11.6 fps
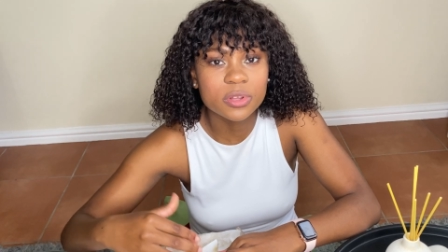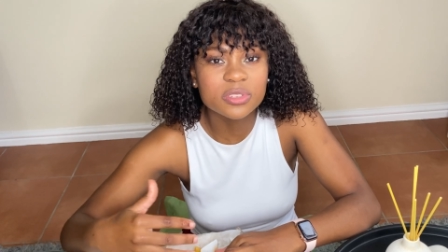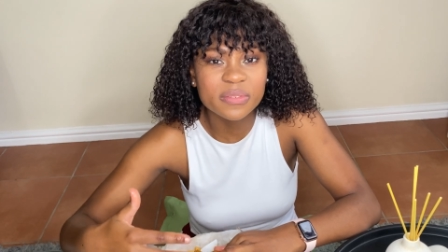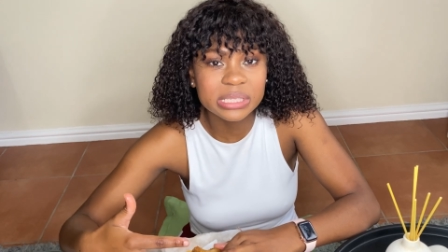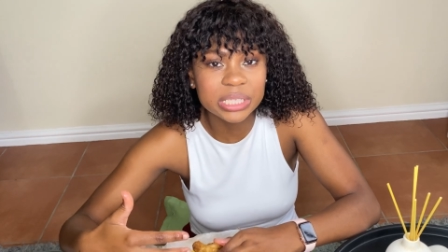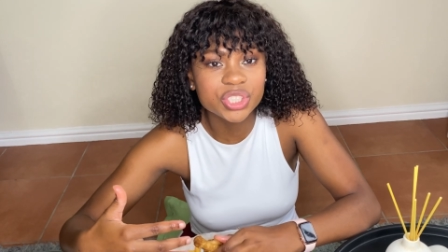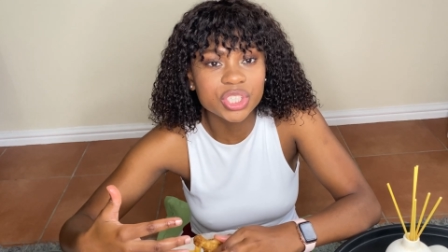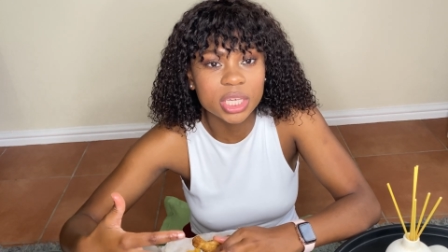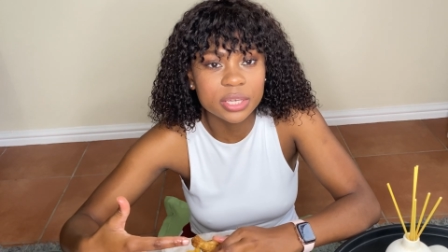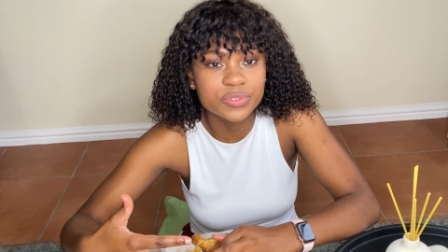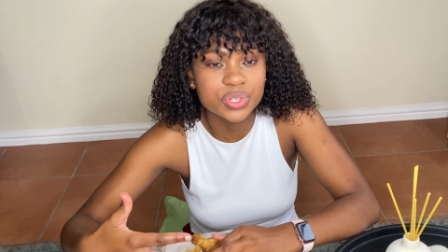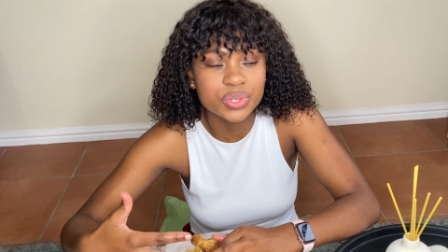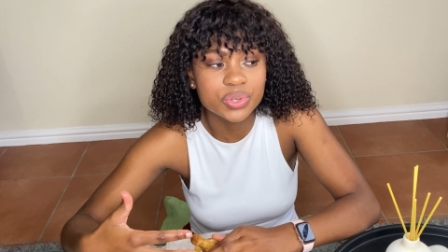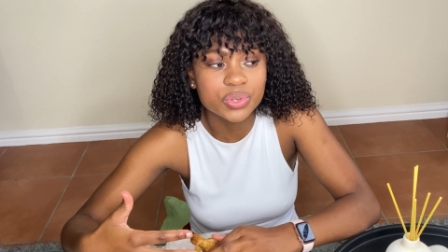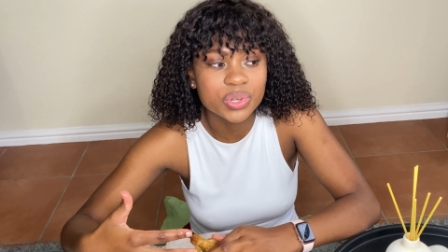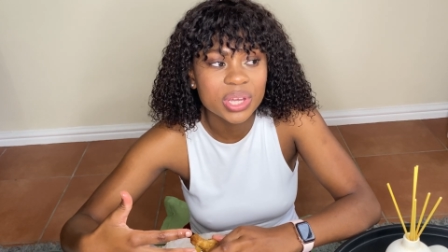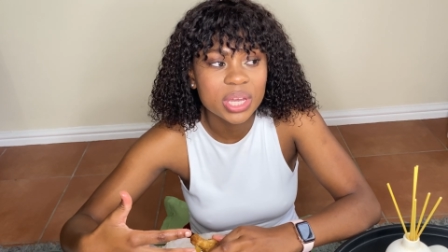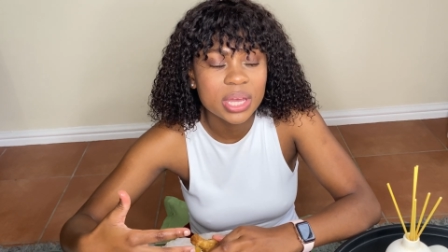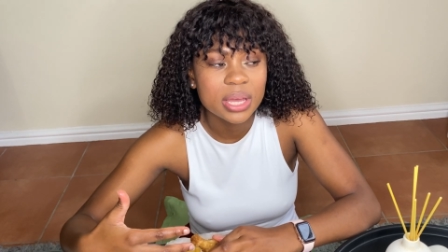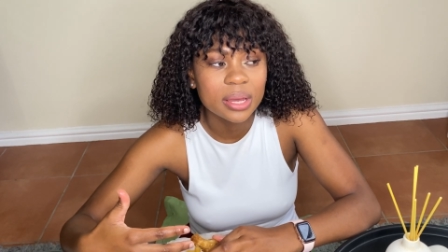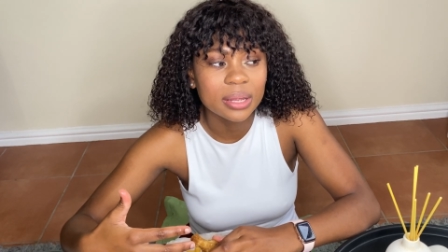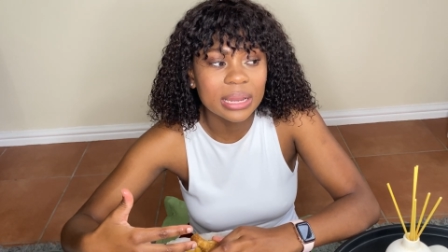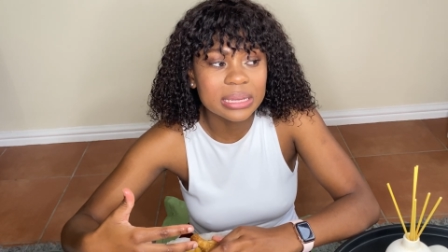Because obviously she gives you
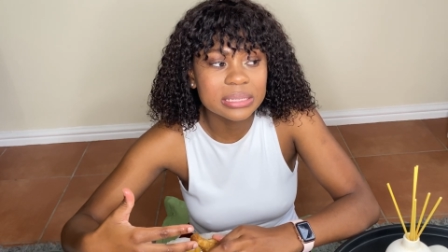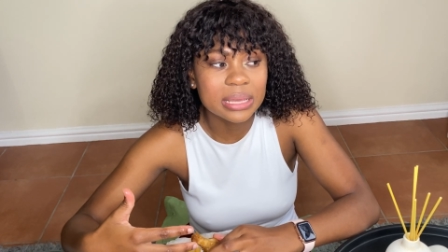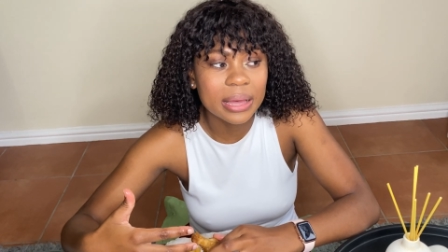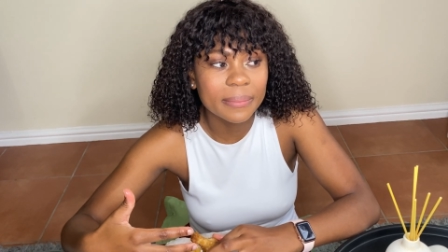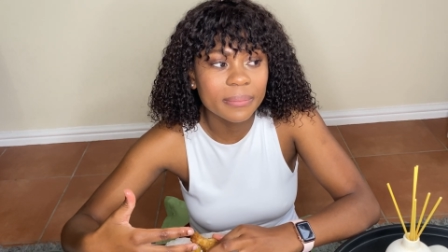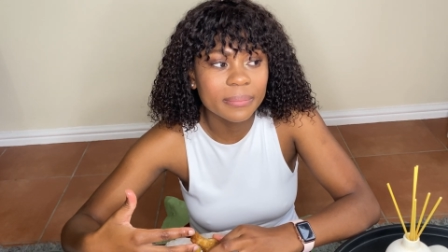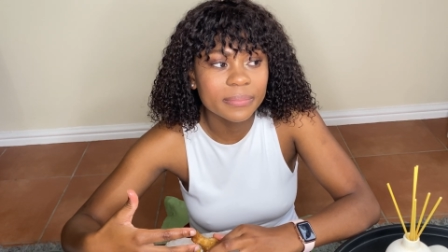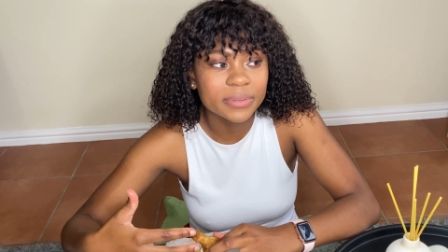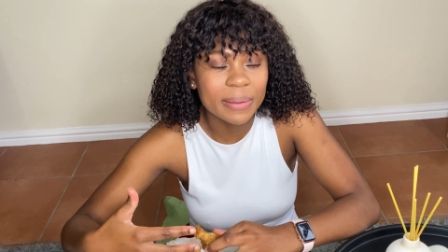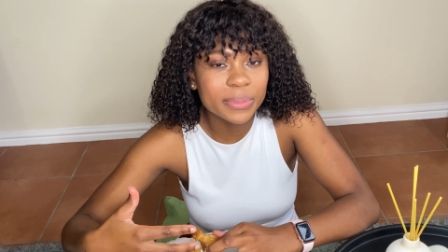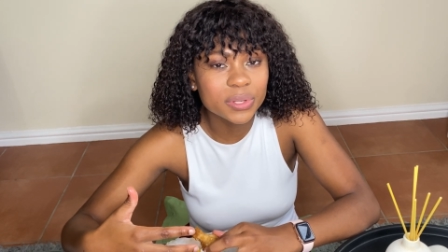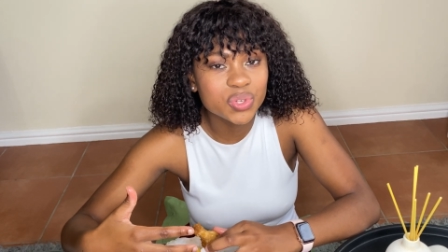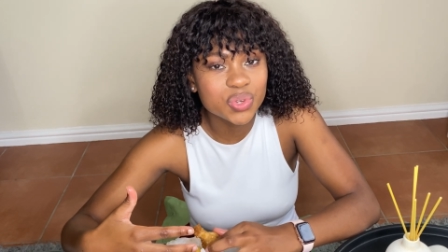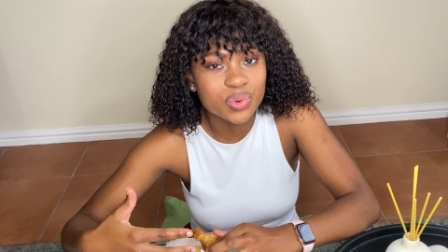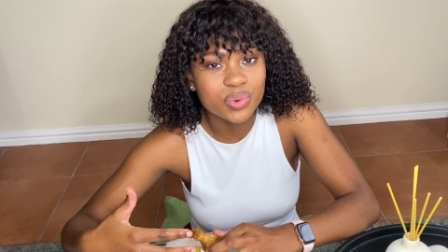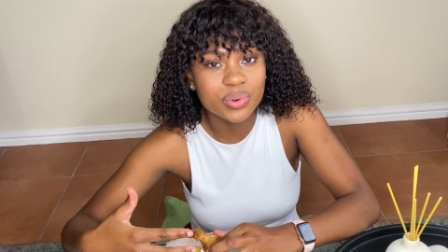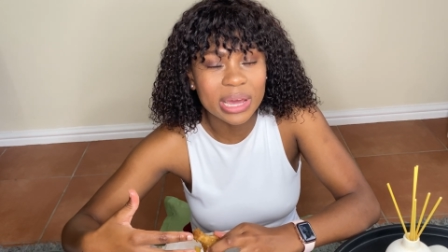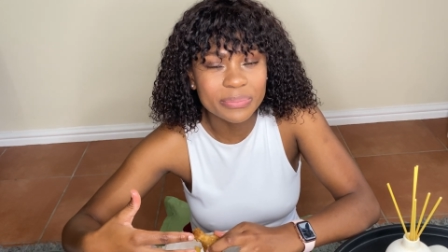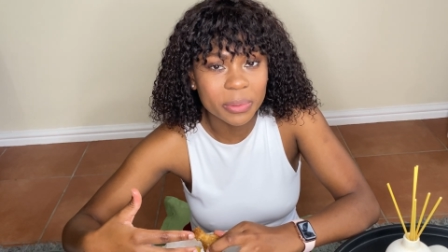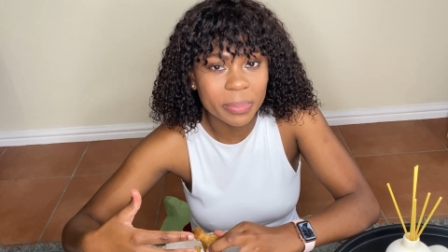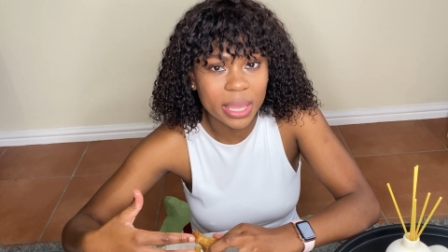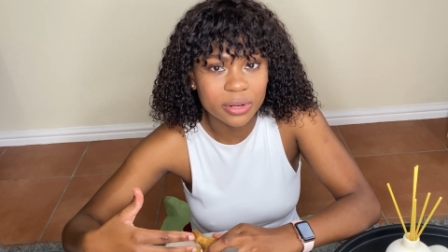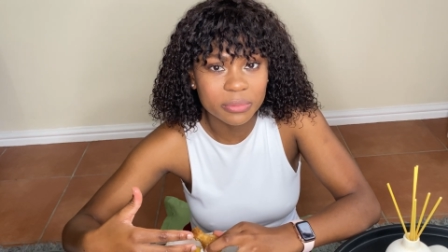like something to numb the
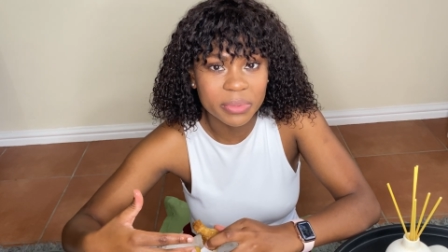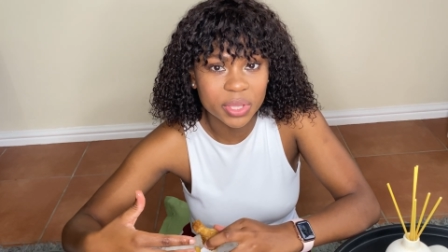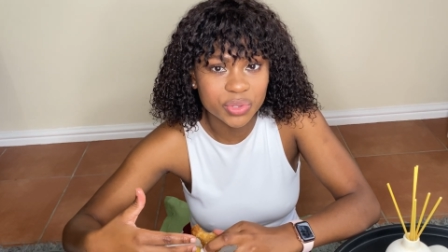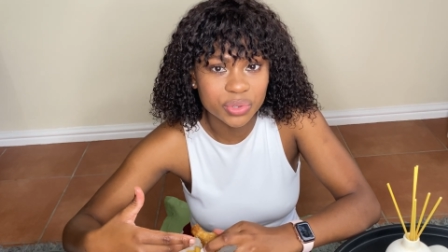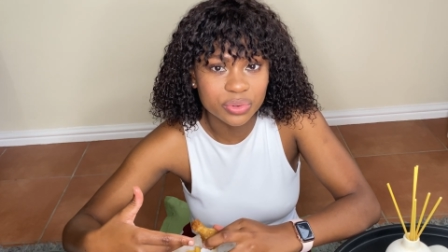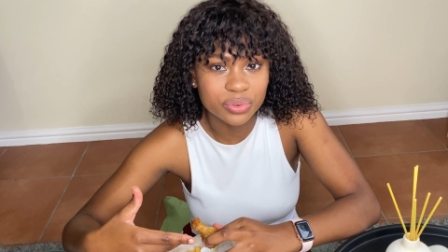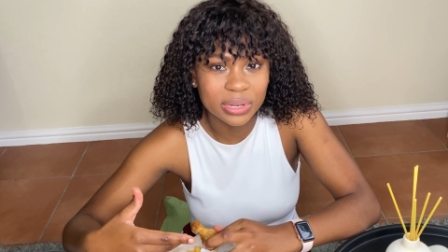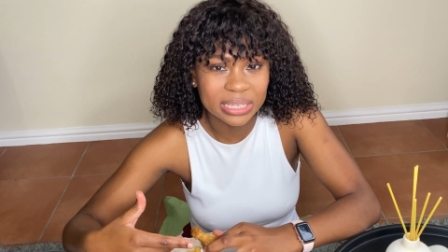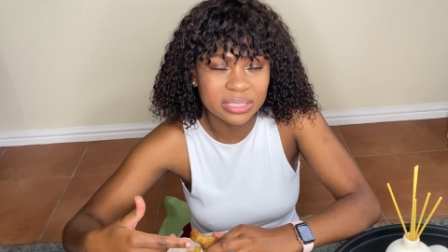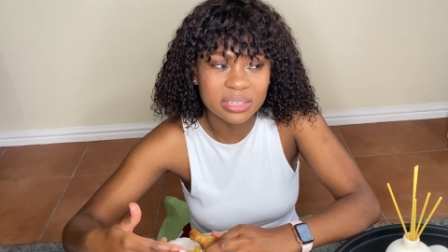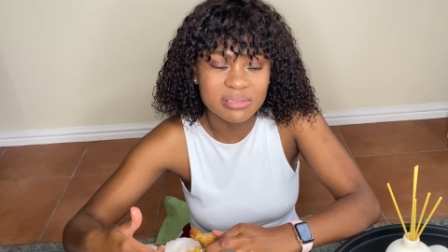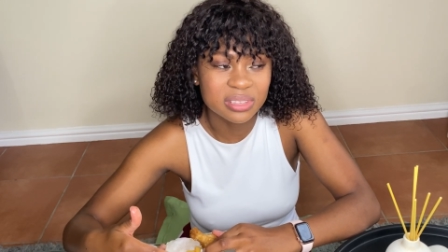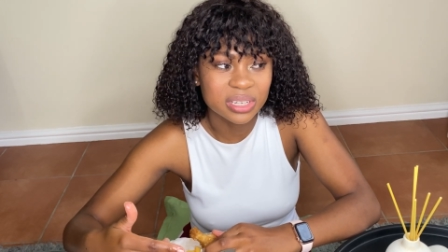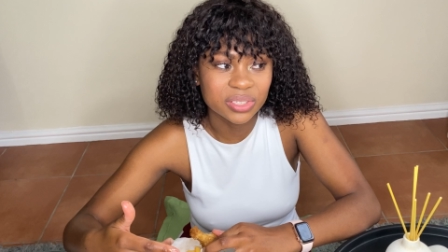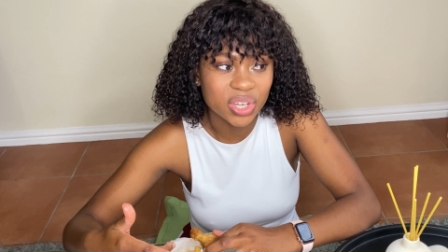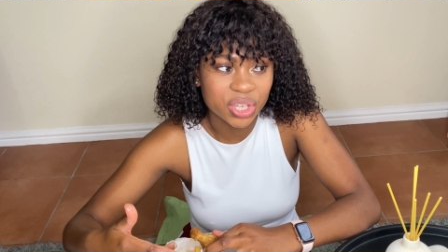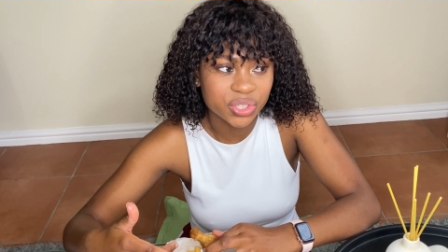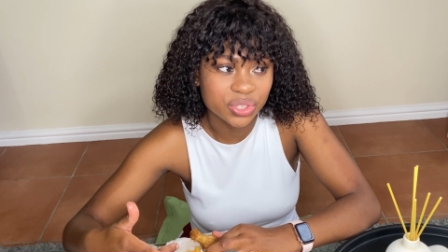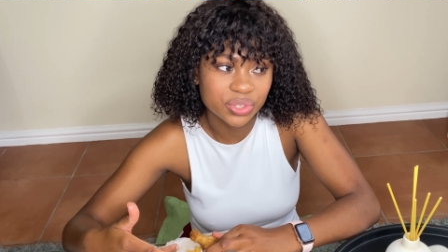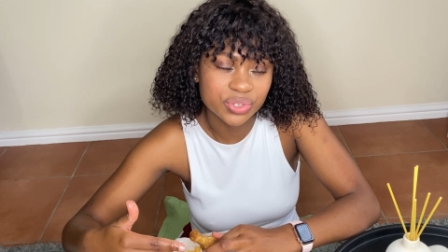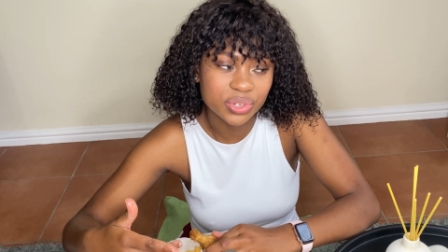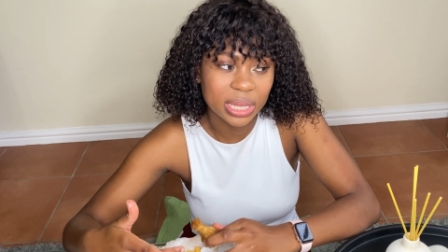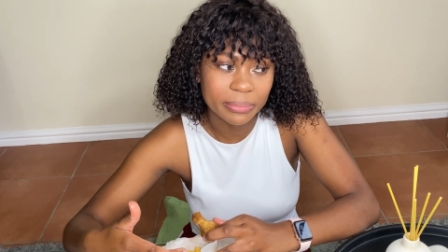pain and make you, like she gives an injection
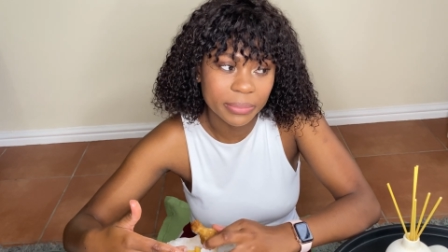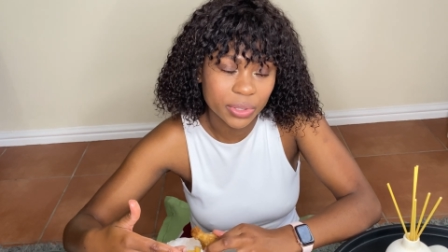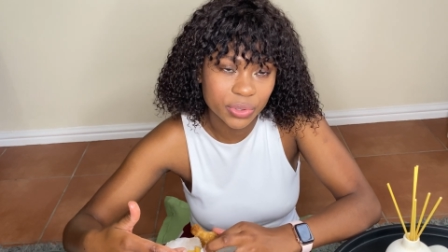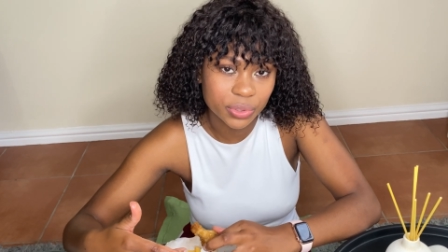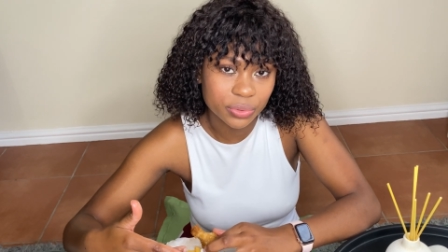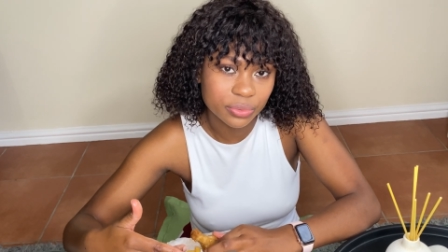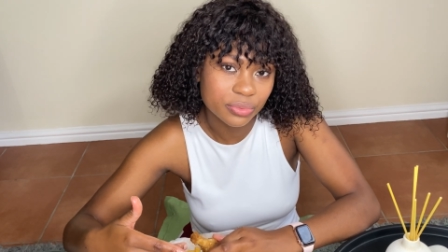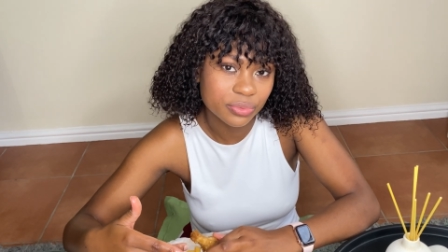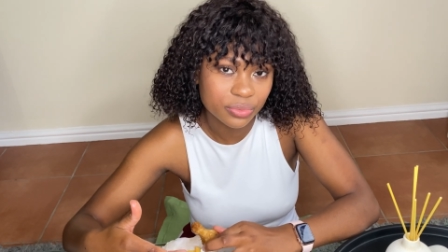to like make you